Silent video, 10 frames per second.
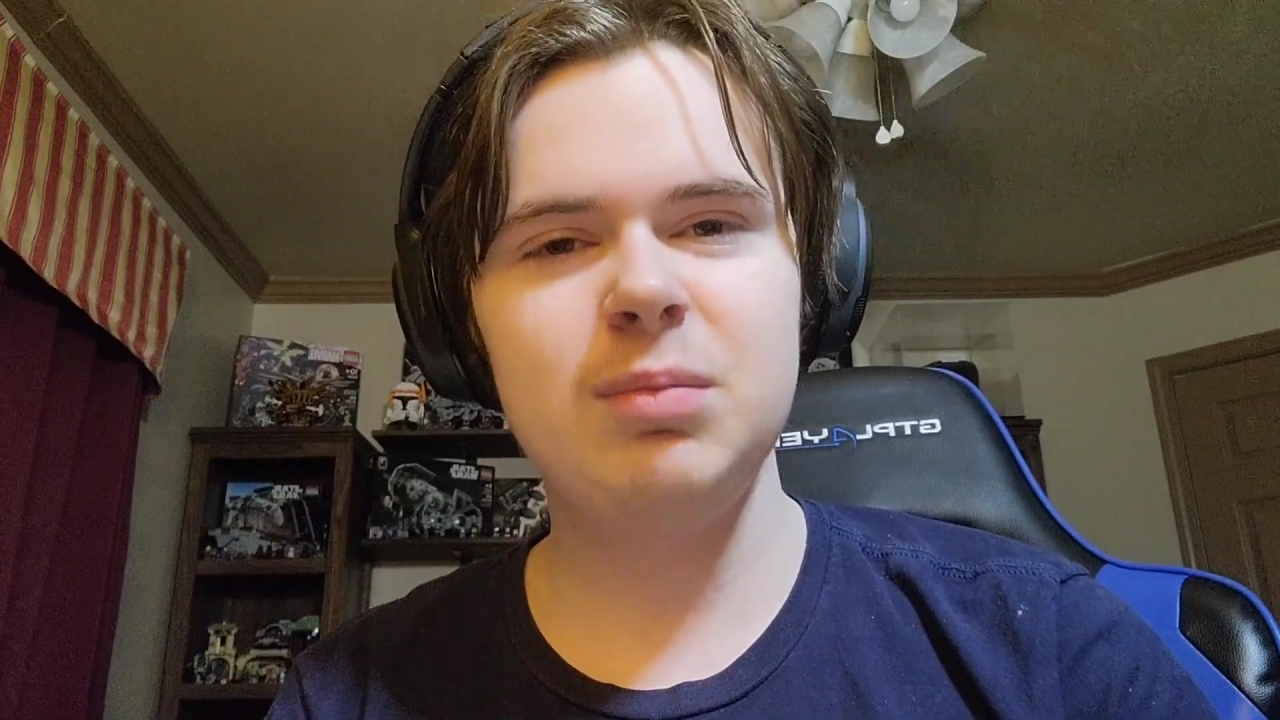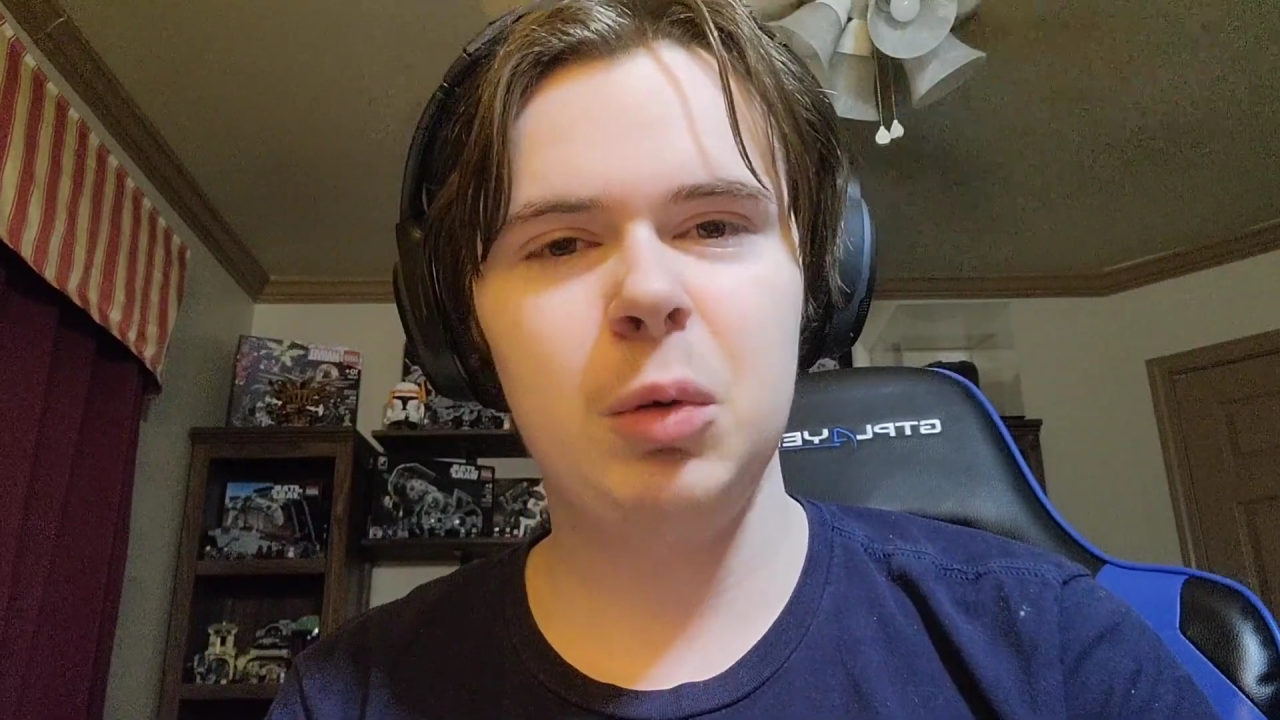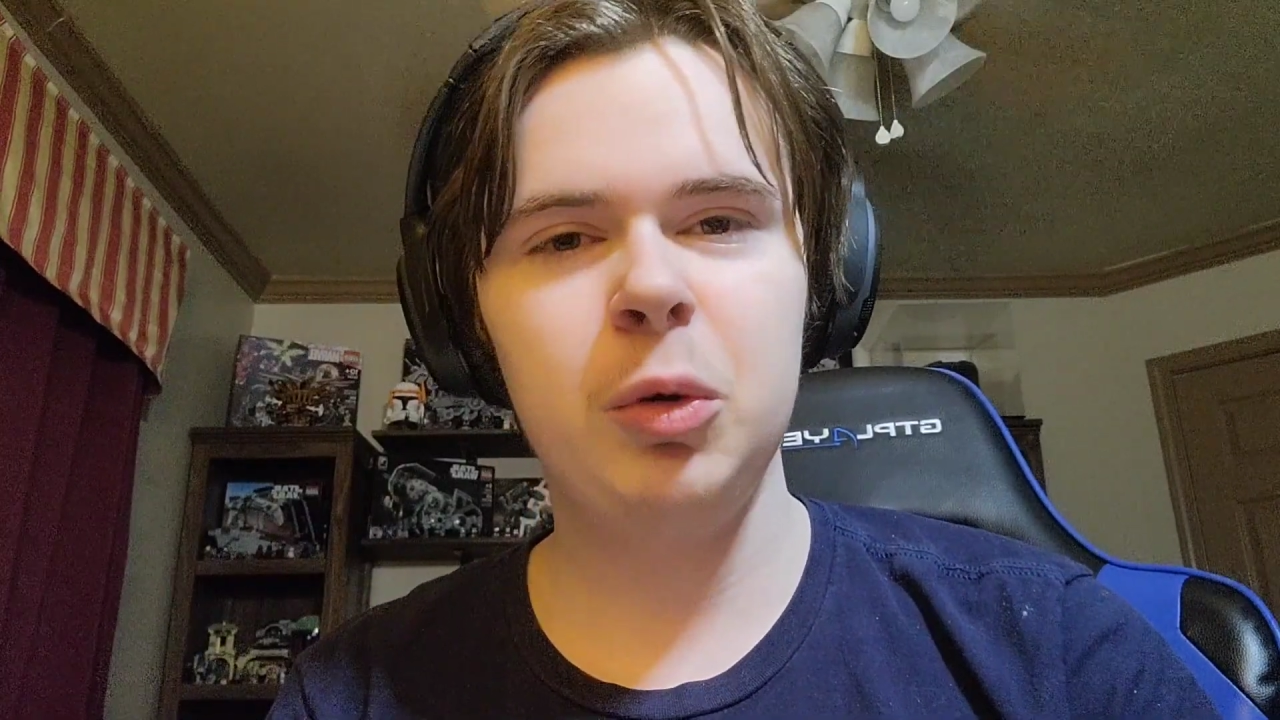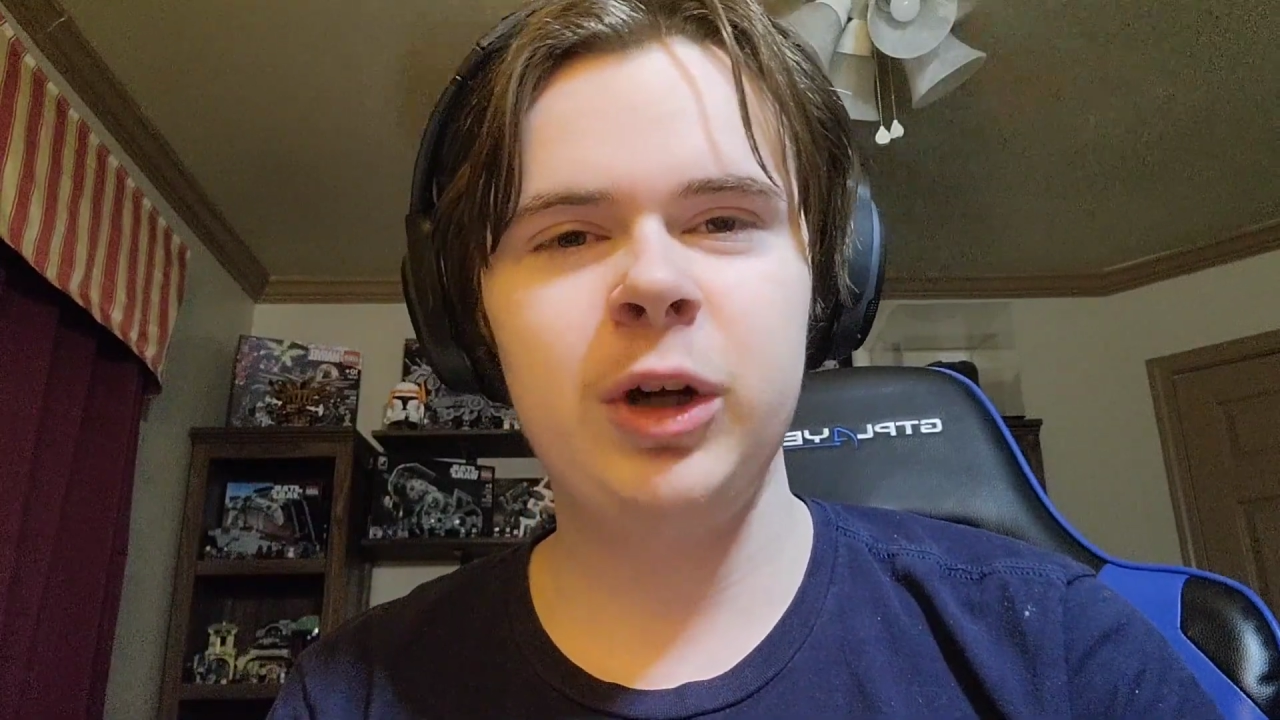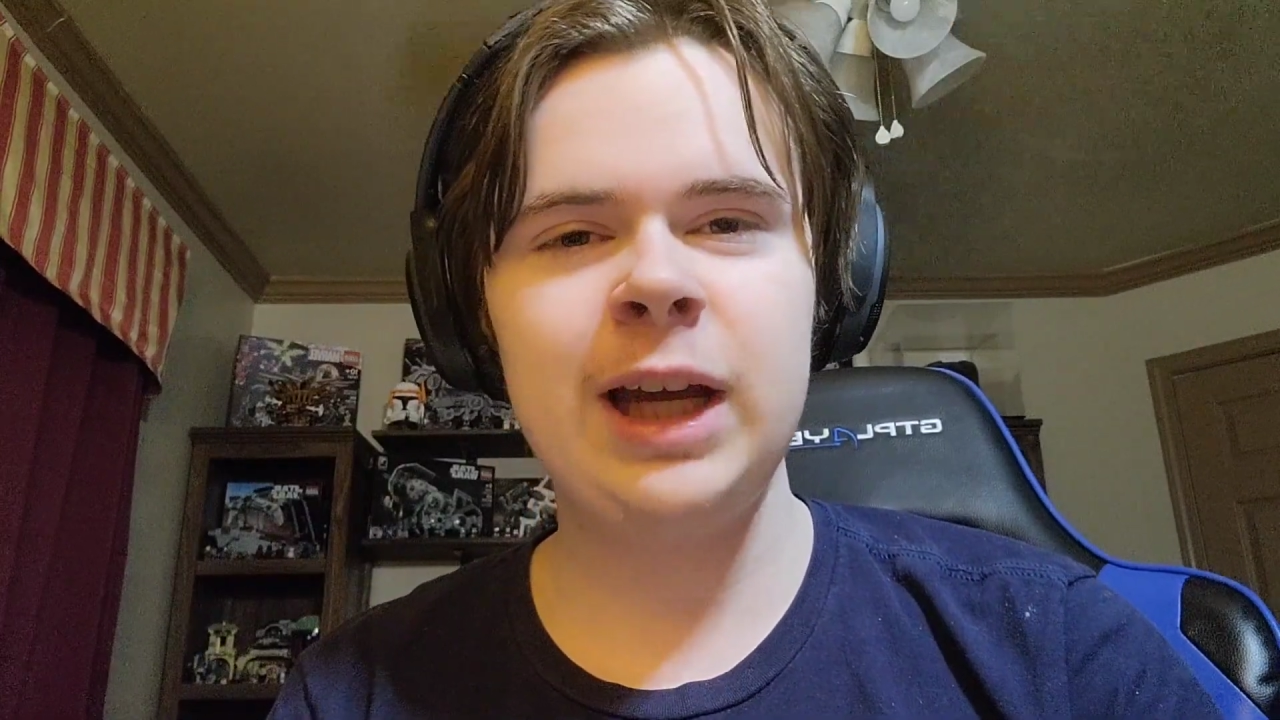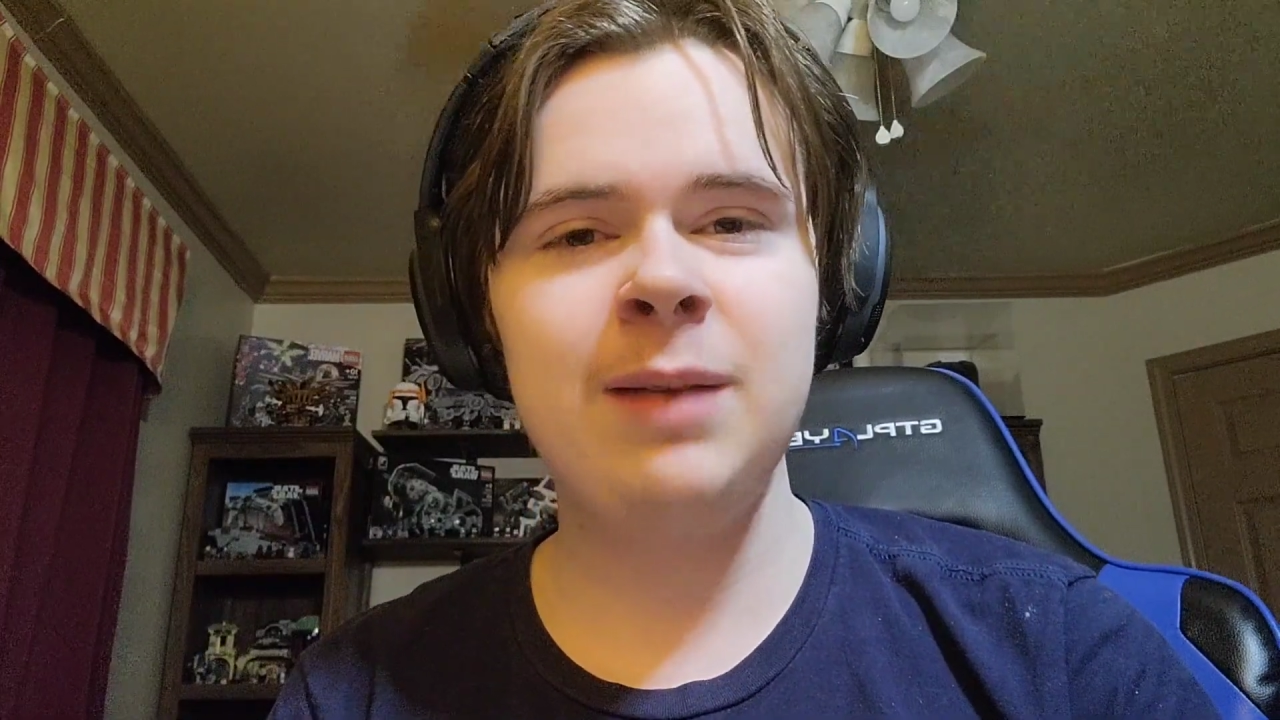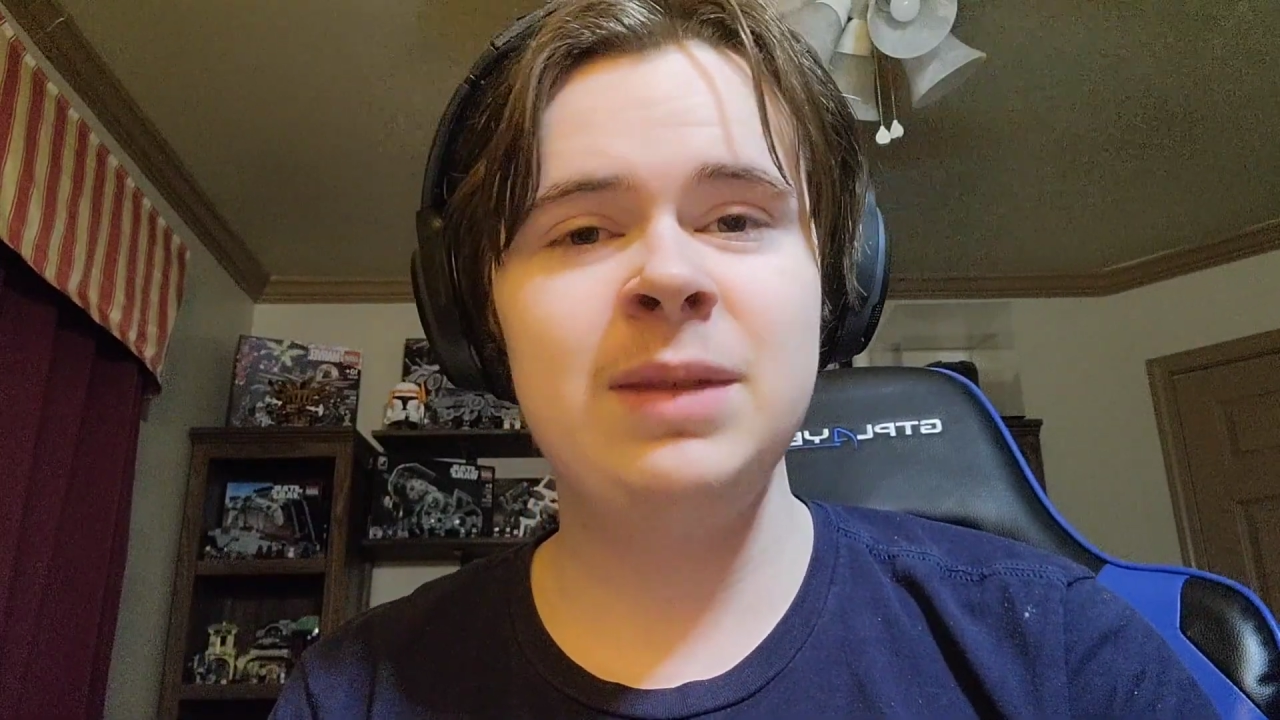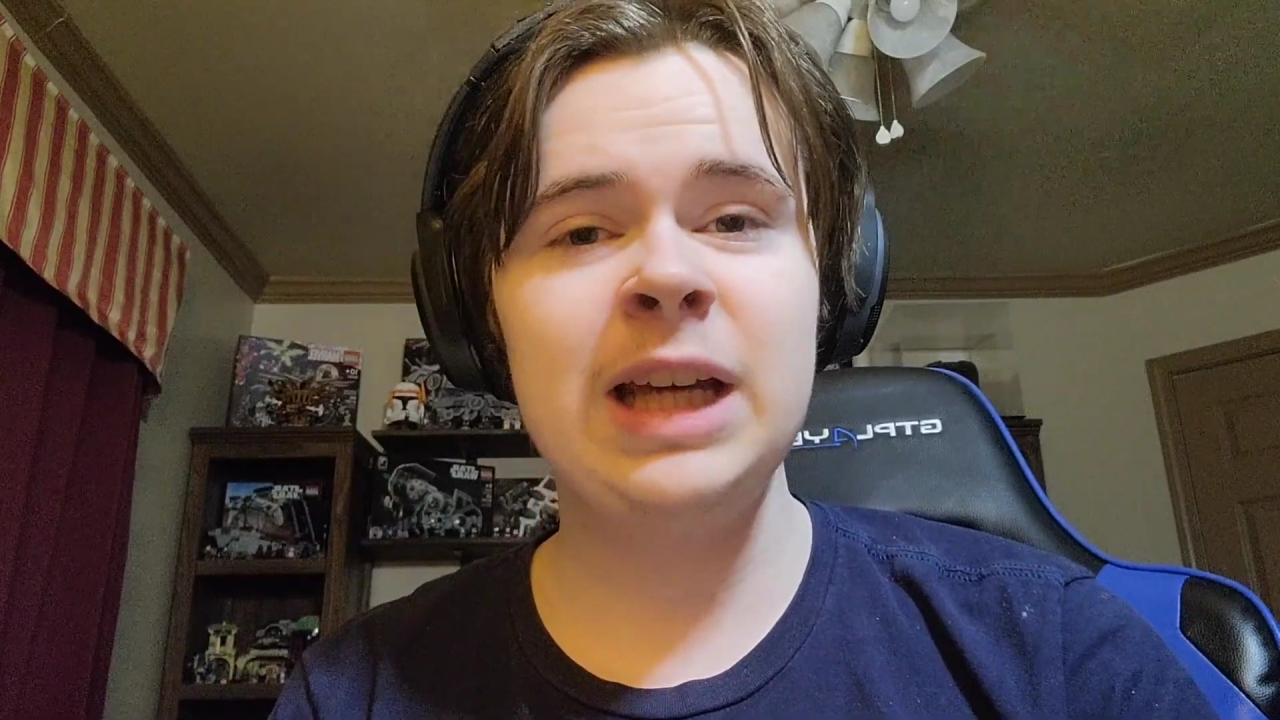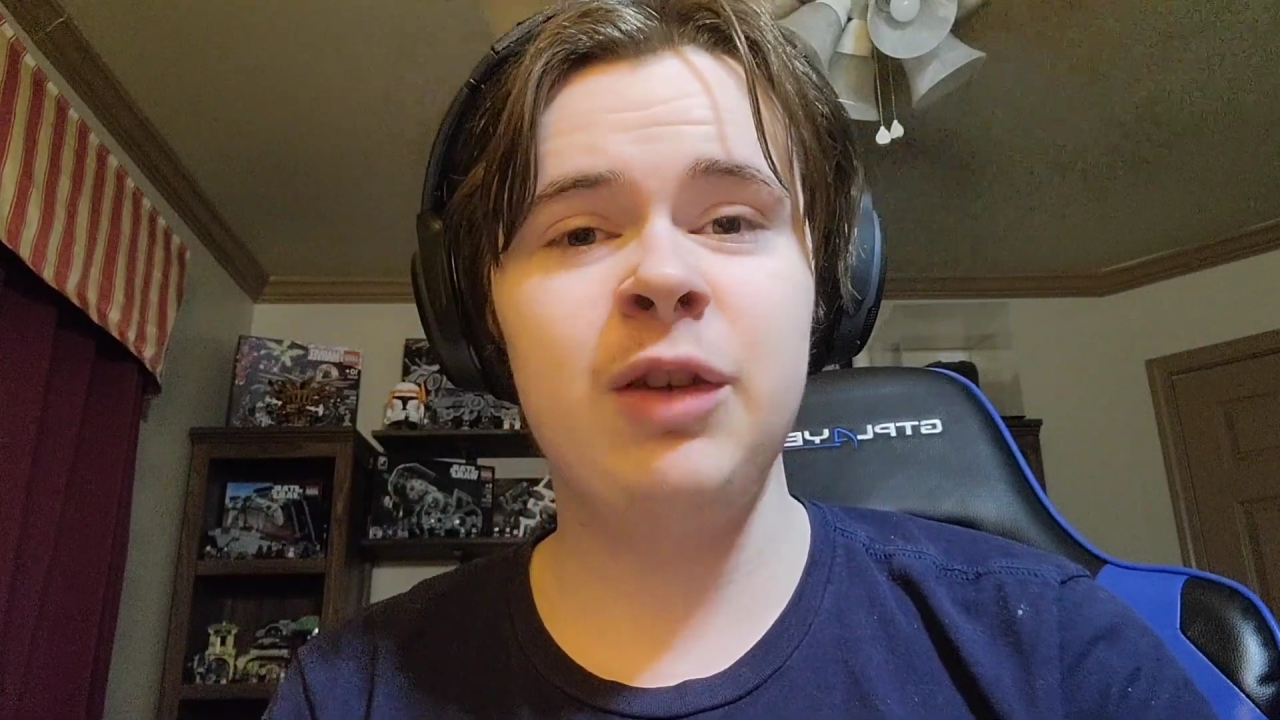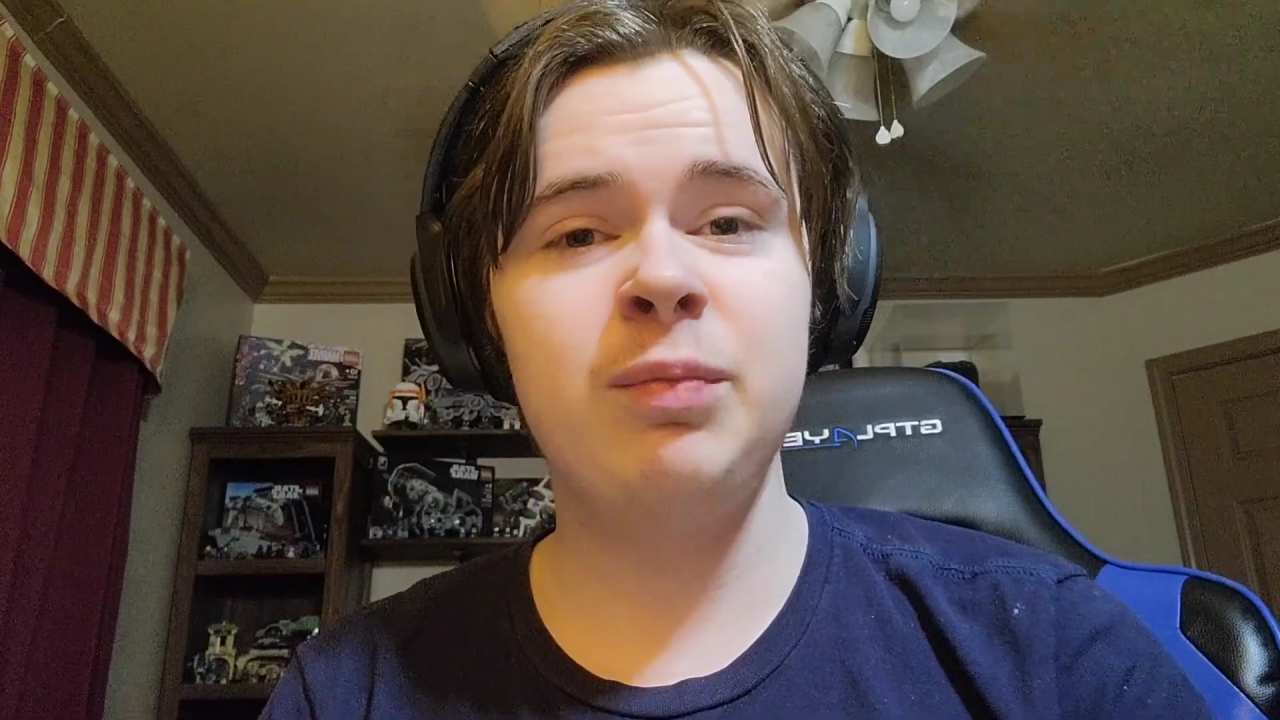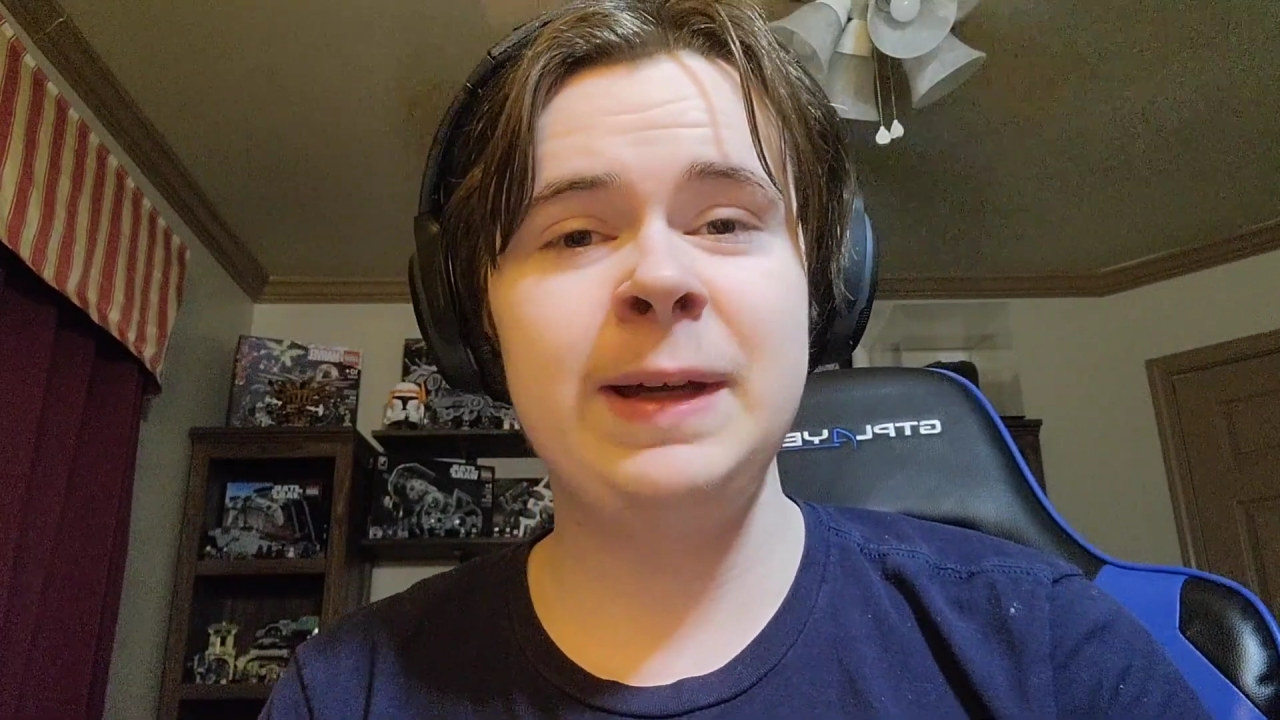mobile games have